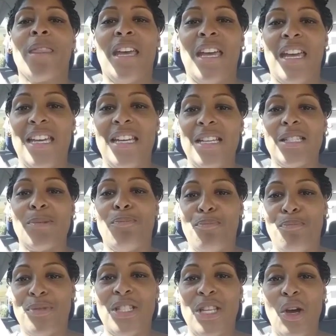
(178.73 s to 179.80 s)
is
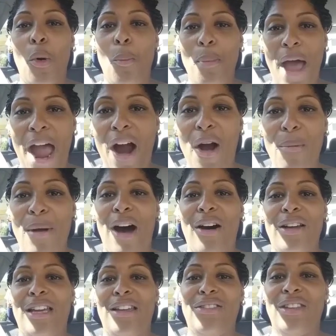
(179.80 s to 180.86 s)
still
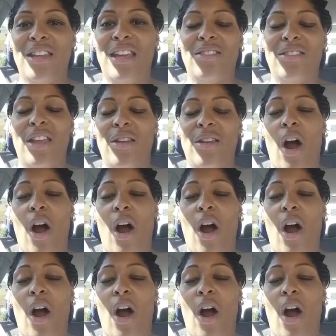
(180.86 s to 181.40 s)
paramount in